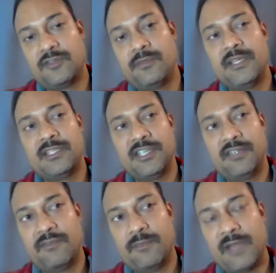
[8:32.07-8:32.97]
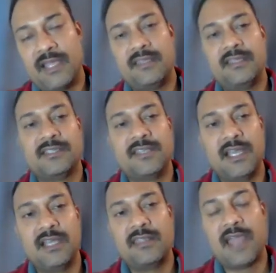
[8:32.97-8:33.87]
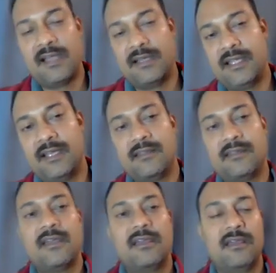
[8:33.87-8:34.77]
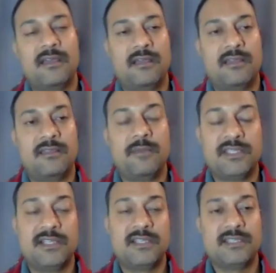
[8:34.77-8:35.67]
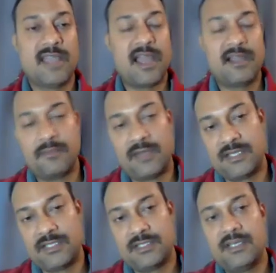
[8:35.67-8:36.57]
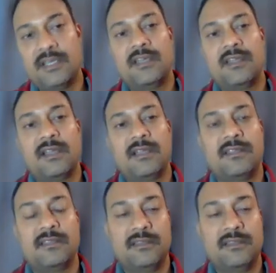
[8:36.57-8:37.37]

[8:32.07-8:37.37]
to be achieved by this date, that date. The budget is that much, right?